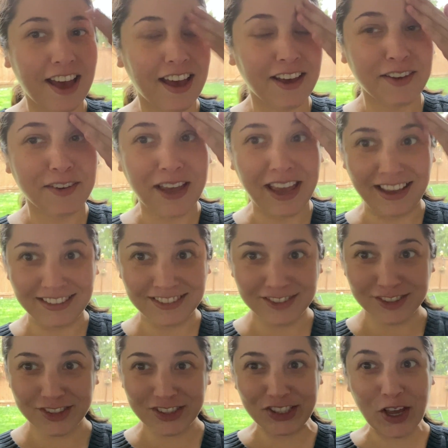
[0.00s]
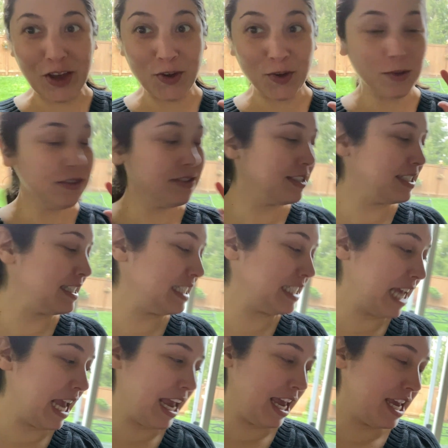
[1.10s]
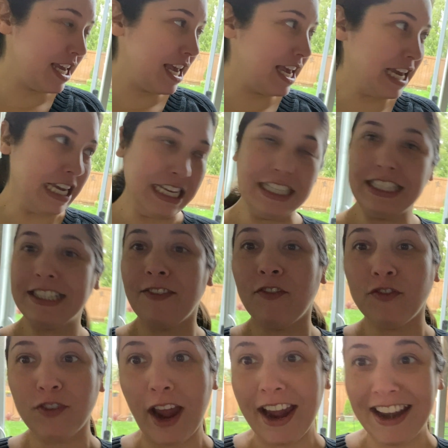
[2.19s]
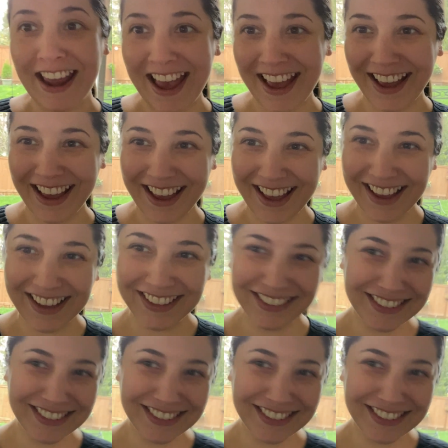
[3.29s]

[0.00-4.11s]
Okay, so today is Friday,